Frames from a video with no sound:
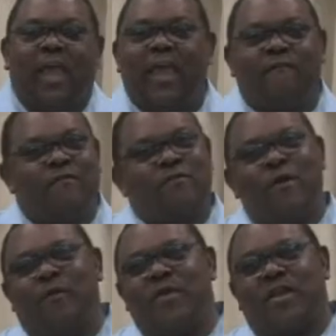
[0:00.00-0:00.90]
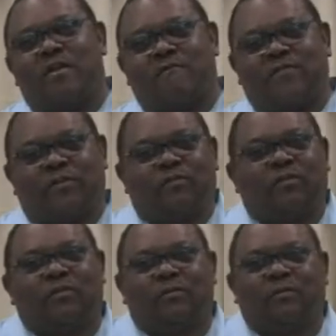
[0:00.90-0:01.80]
Everywhere we go,
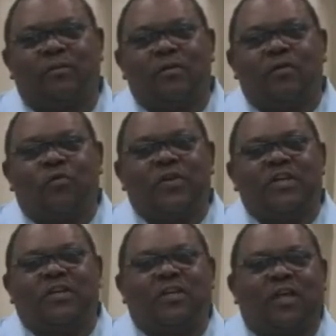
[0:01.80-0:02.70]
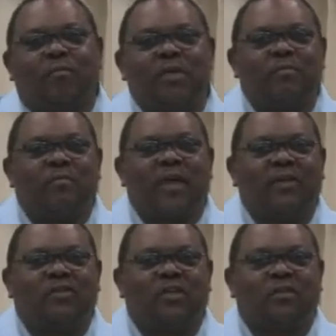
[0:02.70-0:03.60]
folks, we need to tell people
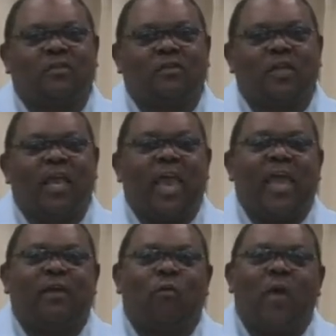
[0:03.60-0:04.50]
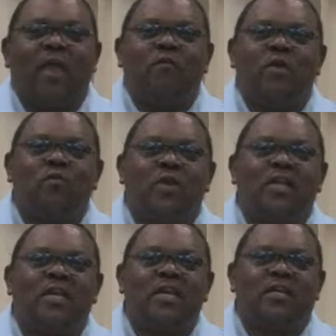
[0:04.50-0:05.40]
about Jesus. And the way we
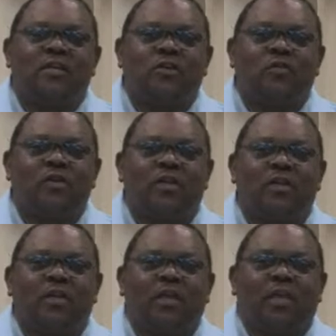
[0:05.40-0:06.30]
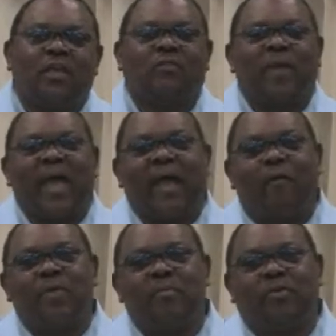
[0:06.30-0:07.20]
really need to do it is by
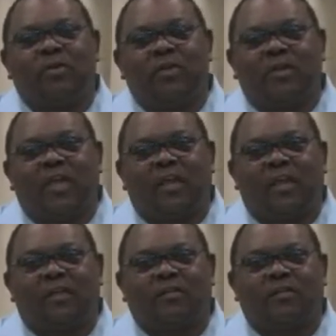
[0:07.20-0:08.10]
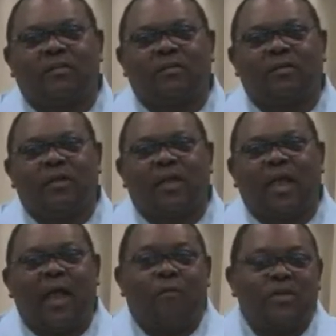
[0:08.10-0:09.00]
how people look at us,
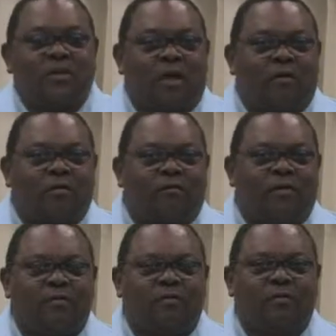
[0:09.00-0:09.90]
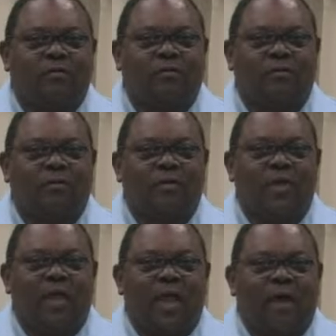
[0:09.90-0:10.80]
how we talk to folks,
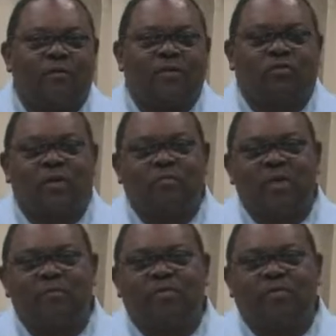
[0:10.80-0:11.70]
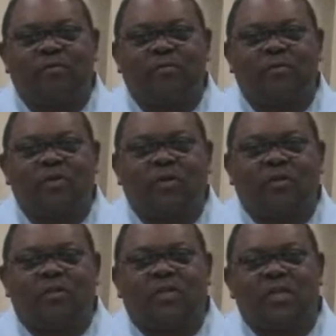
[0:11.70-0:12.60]
how we treat people,
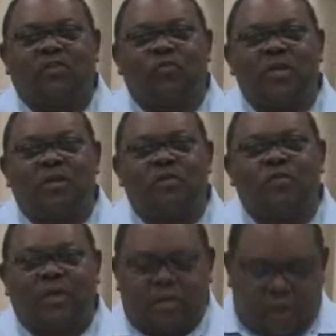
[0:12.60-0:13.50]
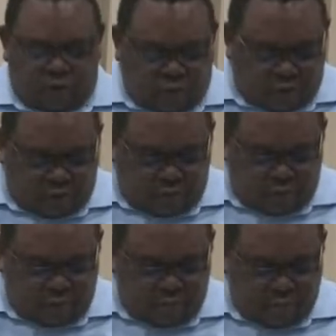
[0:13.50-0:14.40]
the things we do and don't do,